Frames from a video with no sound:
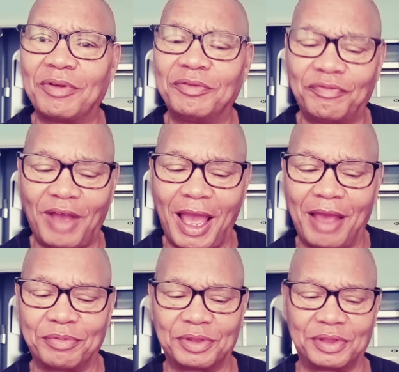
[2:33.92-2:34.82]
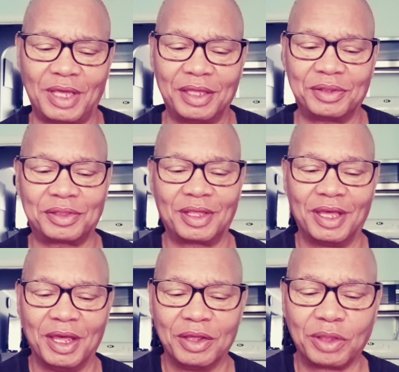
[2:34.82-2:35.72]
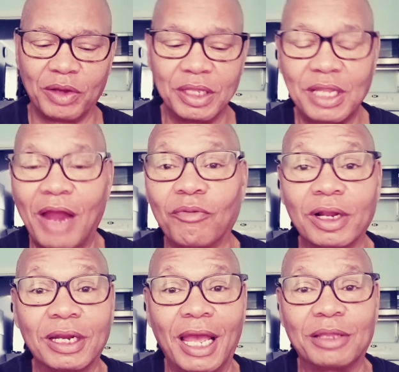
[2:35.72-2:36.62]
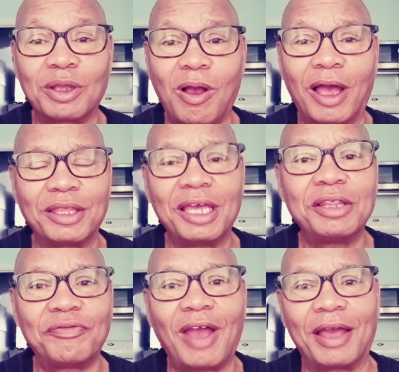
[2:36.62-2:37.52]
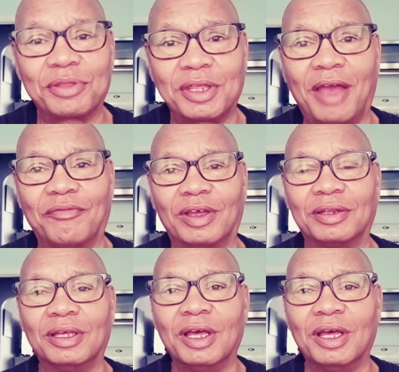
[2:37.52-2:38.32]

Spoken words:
5'6". So he's not really that tall. I think he's 5'7".